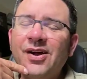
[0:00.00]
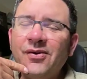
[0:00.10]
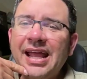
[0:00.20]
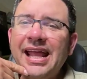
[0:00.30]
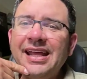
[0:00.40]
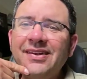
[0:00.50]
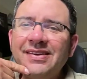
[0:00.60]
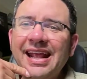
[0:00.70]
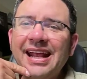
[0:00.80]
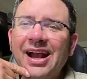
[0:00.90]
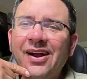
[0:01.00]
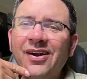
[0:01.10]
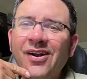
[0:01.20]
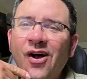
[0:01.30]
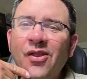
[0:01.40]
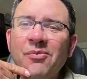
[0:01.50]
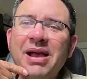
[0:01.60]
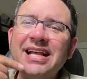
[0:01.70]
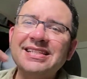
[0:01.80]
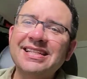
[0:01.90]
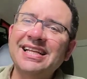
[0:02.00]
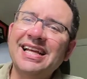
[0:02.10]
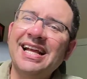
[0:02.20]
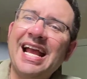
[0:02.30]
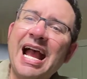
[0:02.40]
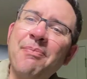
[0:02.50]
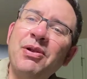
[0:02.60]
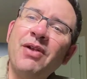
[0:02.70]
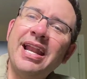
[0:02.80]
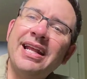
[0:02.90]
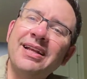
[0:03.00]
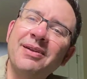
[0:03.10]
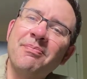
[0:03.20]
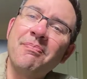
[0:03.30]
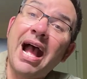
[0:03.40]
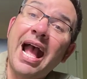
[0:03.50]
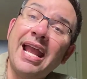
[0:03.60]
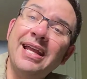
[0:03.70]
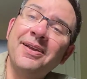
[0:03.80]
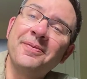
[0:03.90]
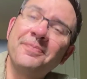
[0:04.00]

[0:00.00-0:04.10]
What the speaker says: Okay, take care. All the best. Happy writing. Bye.